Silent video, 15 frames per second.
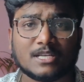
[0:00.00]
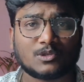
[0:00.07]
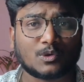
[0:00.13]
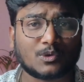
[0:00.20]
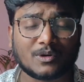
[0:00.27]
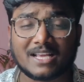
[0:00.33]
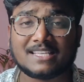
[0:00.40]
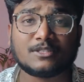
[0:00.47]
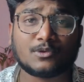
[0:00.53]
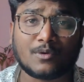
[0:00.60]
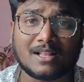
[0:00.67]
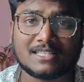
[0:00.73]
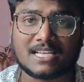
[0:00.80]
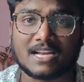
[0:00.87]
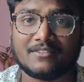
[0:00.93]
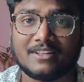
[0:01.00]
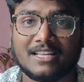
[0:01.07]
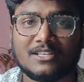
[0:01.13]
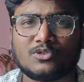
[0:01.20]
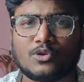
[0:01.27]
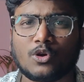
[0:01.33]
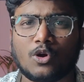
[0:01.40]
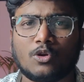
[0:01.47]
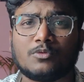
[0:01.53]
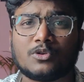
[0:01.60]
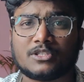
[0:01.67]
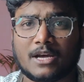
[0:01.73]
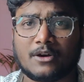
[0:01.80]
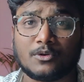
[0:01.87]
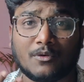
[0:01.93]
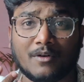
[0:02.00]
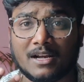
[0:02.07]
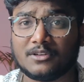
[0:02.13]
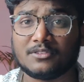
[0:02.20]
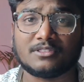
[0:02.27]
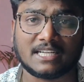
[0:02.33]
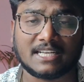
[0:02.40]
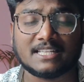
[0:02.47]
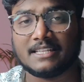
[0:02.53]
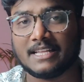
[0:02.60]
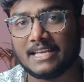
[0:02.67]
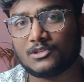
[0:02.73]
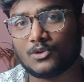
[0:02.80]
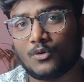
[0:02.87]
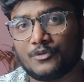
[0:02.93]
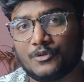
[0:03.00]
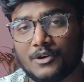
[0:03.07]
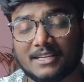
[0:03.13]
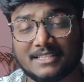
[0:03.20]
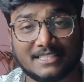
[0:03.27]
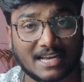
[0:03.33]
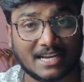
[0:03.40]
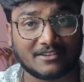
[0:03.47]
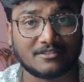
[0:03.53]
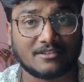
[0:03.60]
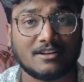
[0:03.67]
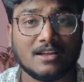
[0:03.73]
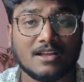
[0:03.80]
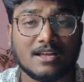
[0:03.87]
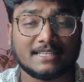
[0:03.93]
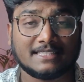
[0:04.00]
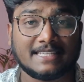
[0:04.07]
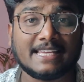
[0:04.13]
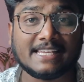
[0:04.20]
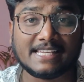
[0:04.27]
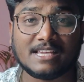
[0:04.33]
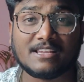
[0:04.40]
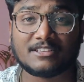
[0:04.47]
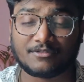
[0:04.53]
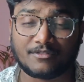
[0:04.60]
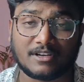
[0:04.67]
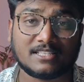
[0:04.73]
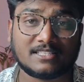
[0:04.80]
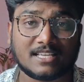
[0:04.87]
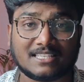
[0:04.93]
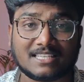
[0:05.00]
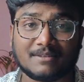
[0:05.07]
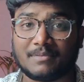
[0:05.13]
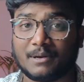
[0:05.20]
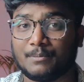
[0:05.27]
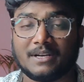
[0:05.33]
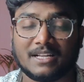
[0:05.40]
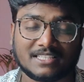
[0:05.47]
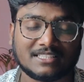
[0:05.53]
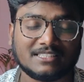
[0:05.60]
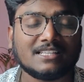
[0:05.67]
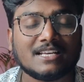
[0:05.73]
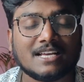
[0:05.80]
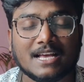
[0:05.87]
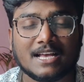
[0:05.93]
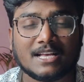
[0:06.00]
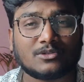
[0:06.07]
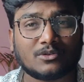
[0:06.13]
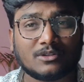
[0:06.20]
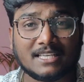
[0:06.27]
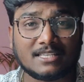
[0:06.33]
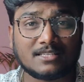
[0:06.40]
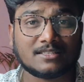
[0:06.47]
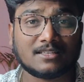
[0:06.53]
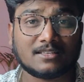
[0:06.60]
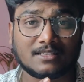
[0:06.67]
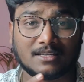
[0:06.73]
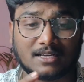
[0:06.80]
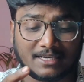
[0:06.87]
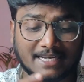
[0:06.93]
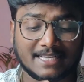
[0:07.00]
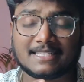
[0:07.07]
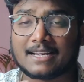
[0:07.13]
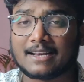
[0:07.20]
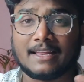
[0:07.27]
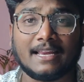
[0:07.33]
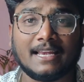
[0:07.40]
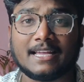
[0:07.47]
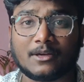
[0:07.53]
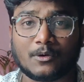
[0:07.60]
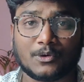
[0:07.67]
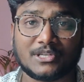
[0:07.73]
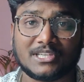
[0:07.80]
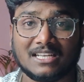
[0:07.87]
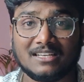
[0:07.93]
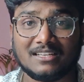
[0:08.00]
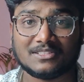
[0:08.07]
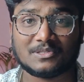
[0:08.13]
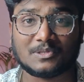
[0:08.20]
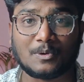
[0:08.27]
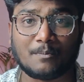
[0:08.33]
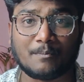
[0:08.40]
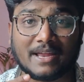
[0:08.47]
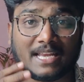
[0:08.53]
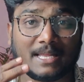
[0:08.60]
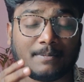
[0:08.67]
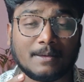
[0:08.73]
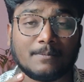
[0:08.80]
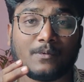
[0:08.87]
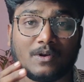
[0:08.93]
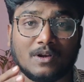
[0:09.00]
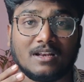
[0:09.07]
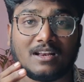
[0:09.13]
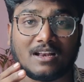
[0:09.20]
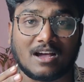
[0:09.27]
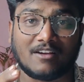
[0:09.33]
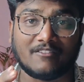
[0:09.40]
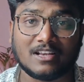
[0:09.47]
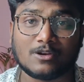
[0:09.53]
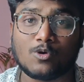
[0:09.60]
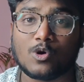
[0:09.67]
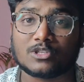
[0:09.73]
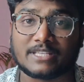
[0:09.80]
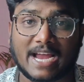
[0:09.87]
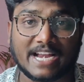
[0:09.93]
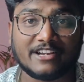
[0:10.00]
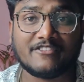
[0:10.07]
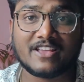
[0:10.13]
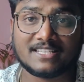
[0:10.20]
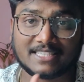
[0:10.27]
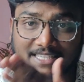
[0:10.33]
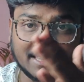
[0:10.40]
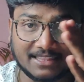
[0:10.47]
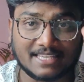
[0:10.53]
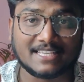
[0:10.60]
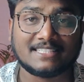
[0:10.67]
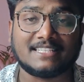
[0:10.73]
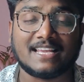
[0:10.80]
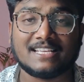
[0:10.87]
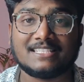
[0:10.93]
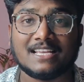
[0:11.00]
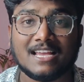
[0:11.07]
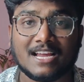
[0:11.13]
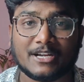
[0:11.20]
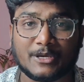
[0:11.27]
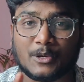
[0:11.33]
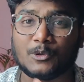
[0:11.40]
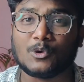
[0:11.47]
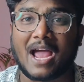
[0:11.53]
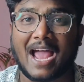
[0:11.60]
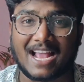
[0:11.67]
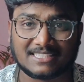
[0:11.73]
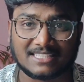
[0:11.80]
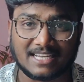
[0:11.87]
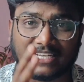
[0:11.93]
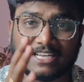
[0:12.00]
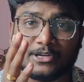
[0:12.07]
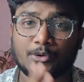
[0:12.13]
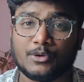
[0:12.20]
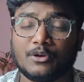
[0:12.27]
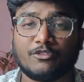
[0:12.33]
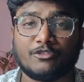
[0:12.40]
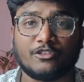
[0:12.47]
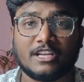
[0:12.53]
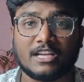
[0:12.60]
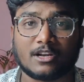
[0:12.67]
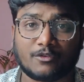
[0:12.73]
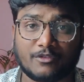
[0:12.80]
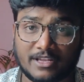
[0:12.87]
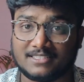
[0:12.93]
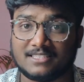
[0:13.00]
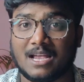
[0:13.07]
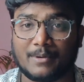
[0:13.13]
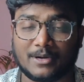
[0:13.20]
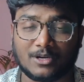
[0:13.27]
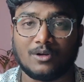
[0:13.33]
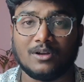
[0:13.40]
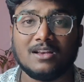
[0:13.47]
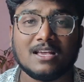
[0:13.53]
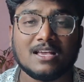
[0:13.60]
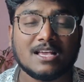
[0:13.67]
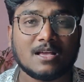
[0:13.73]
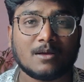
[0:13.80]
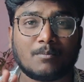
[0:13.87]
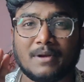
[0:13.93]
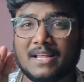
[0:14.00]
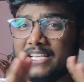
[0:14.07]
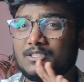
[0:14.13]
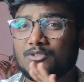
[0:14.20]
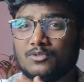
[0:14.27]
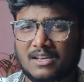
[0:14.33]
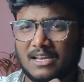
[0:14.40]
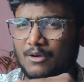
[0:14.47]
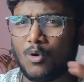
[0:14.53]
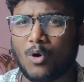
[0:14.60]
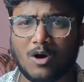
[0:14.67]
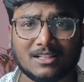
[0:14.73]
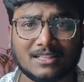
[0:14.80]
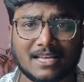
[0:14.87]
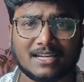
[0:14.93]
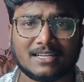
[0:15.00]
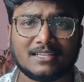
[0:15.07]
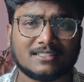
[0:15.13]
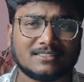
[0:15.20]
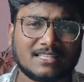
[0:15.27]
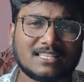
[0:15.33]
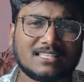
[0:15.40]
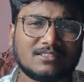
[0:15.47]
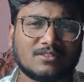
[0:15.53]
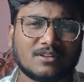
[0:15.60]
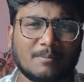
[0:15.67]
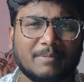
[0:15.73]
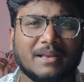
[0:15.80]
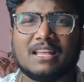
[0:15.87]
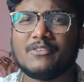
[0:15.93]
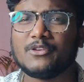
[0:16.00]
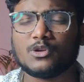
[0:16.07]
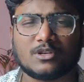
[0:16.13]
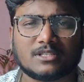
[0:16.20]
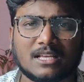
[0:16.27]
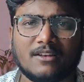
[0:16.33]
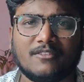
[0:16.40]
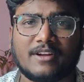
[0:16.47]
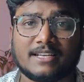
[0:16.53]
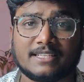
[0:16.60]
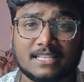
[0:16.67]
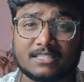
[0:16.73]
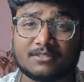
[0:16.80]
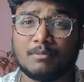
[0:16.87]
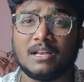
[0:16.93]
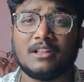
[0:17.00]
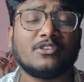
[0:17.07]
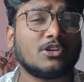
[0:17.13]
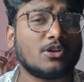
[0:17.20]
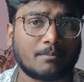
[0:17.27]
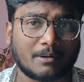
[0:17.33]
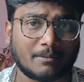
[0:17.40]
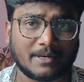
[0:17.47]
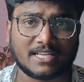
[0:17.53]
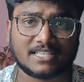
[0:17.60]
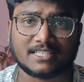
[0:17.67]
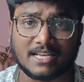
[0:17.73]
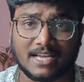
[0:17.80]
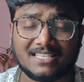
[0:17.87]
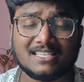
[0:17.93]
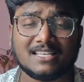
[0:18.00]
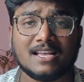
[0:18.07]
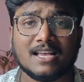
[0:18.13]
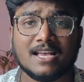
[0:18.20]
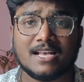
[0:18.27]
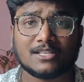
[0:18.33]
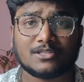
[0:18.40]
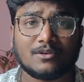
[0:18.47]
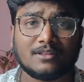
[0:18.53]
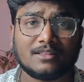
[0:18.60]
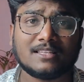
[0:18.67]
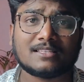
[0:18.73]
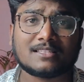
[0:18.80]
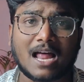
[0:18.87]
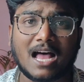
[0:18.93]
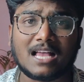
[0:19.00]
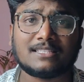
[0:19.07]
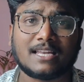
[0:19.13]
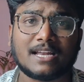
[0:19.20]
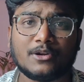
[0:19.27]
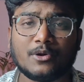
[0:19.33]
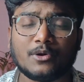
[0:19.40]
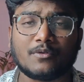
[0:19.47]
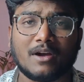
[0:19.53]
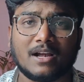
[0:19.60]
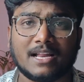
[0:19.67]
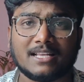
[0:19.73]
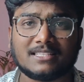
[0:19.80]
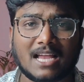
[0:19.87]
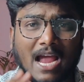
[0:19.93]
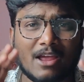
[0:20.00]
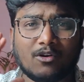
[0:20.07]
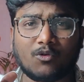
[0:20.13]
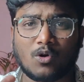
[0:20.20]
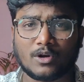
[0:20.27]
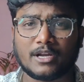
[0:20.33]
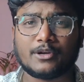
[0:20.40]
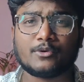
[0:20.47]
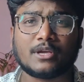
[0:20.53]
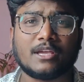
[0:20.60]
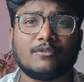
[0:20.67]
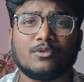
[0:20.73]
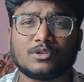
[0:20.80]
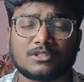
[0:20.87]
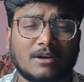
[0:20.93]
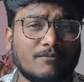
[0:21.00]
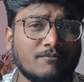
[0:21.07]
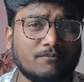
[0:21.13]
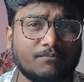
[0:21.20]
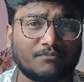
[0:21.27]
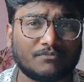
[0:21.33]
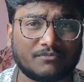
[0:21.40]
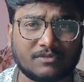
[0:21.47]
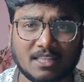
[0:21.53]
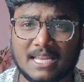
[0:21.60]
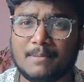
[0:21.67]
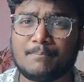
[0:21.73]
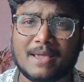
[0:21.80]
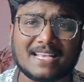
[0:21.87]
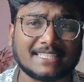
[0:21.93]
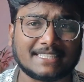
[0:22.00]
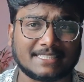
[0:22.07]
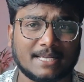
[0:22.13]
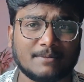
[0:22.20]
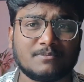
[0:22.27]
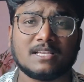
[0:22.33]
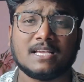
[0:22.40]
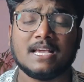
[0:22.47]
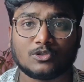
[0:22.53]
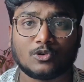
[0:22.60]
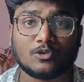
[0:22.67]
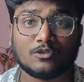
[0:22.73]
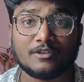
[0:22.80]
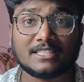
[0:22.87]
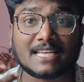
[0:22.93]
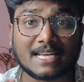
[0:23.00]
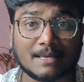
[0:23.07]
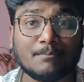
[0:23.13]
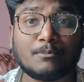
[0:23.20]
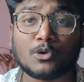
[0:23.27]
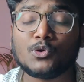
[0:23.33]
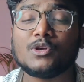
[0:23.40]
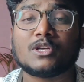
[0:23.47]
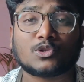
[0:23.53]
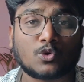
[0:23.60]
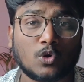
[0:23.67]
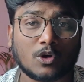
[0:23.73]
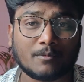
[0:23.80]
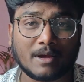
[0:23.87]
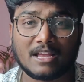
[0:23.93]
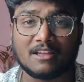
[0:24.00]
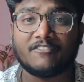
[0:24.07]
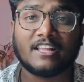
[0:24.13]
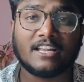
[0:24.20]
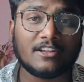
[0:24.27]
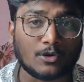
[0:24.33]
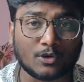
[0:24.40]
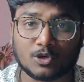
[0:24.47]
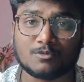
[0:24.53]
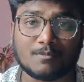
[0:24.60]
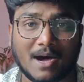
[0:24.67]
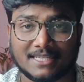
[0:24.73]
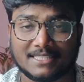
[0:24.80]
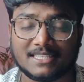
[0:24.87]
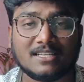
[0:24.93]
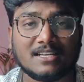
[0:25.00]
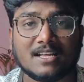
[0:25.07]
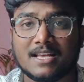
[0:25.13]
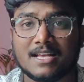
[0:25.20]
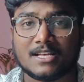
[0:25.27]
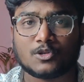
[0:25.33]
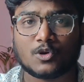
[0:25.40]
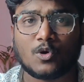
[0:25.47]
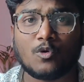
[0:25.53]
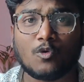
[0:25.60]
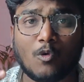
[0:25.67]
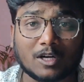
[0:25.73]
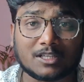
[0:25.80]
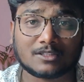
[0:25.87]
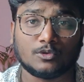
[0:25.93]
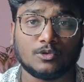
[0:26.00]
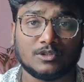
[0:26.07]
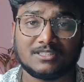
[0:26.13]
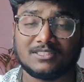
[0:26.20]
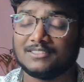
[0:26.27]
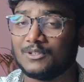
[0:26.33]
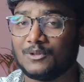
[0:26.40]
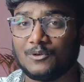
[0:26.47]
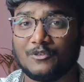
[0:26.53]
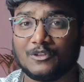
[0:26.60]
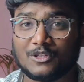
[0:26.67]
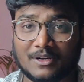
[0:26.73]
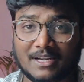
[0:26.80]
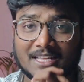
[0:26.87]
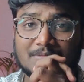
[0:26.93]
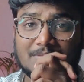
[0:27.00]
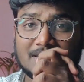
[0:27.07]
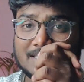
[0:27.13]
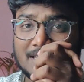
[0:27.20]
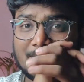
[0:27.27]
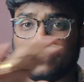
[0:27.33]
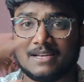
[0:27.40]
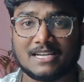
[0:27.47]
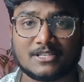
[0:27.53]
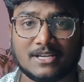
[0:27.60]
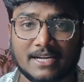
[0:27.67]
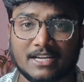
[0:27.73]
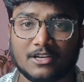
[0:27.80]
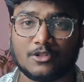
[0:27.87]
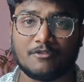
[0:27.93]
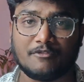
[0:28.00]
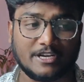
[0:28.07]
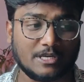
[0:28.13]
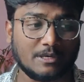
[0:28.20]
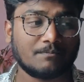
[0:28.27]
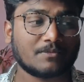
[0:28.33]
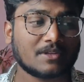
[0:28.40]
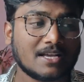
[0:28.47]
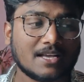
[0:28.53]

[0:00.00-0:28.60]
So today is 12th January, so you almost have 12 to 13 days of your JEE's first session preparation. So this days are really crucial. So many people will go sideways in these days due to anxiety, due to fear of exam and all. Please leave all that. Just believe in yourself and just believe in your preparation, guys. So in this last 10 to 12 days, I wanted to give you some three basic tips, so which can improve your score by a very huge margin. So what are those? So without taking much time, let's get into the video.